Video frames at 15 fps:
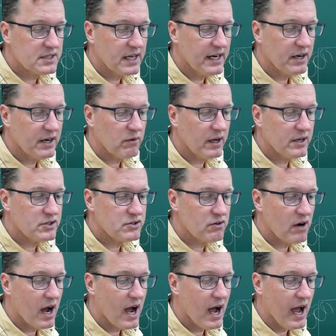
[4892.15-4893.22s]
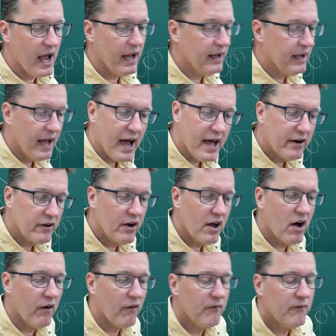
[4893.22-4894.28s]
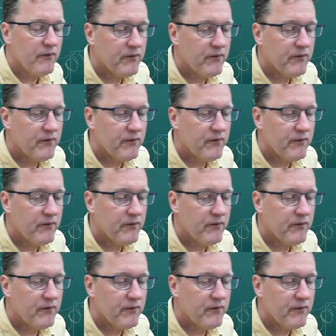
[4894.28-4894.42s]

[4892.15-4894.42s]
Can it run dry? Yeah, I don't know.